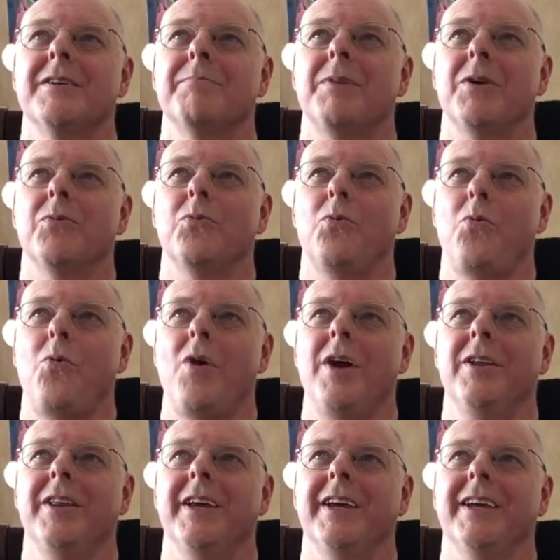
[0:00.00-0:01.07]
but
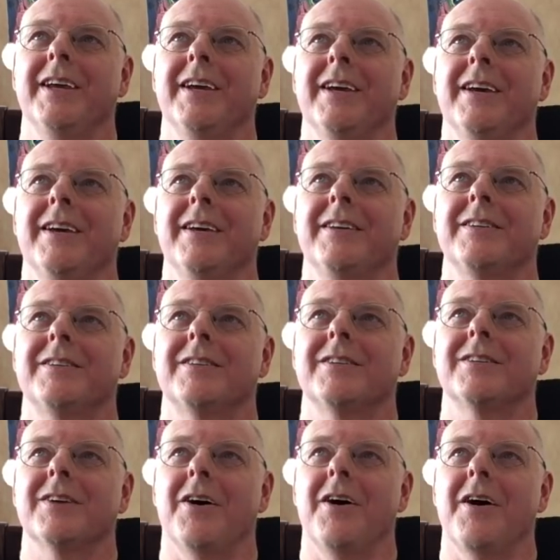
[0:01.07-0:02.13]
willing to
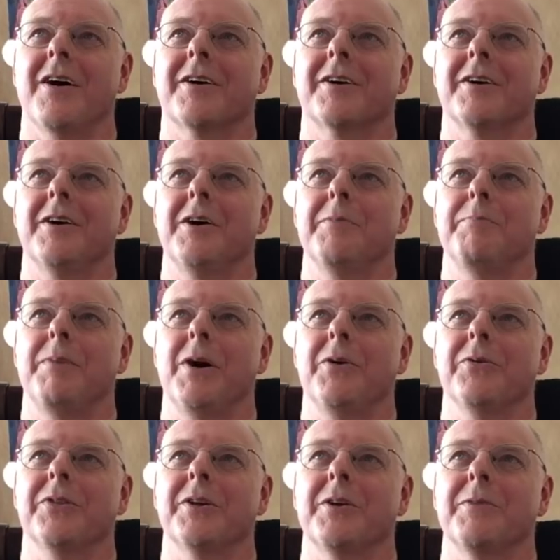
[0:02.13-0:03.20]
talk
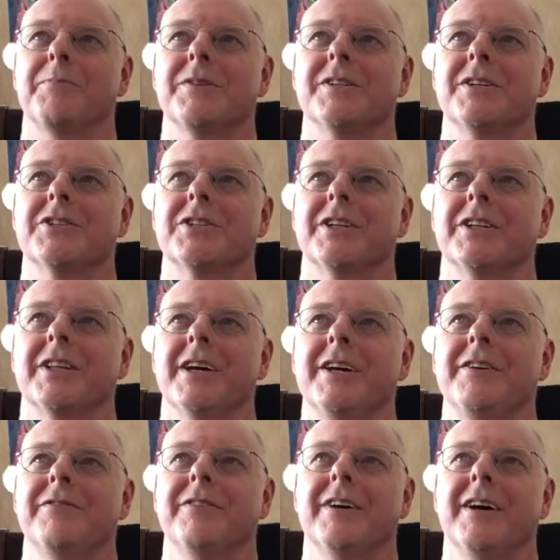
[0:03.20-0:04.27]
about their position in
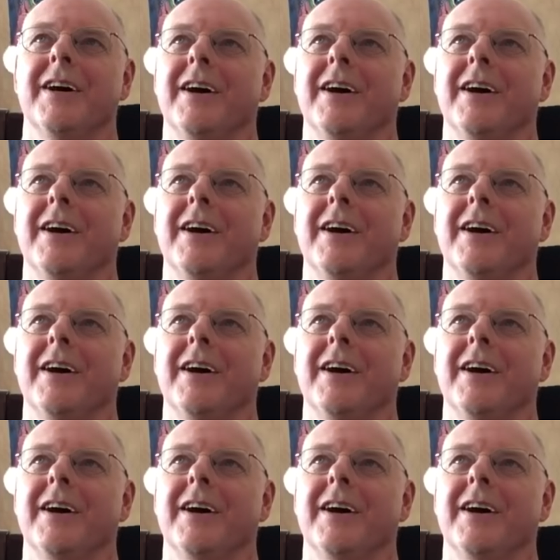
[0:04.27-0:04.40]
life.